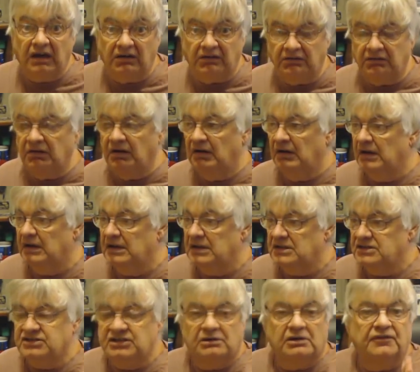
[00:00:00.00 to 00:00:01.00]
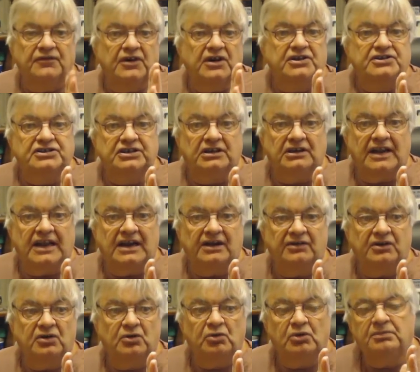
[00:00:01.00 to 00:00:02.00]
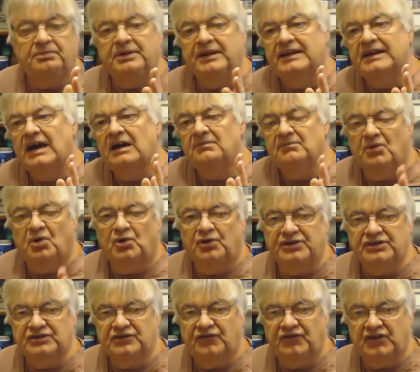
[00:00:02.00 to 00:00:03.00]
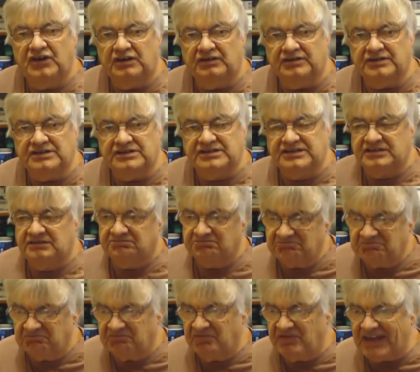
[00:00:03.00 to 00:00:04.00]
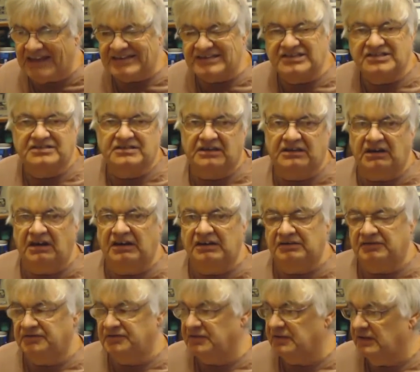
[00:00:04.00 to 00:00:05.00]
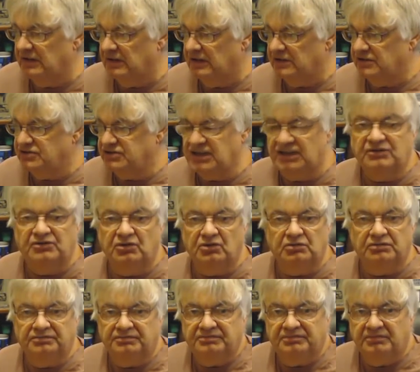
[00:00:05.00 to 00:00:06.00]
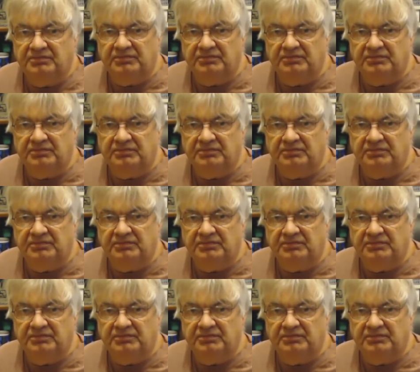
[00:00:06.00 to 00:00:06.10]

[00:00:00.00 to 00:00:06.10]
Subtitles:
know. So a vertical aerial will pick up more interference. That's the kind of general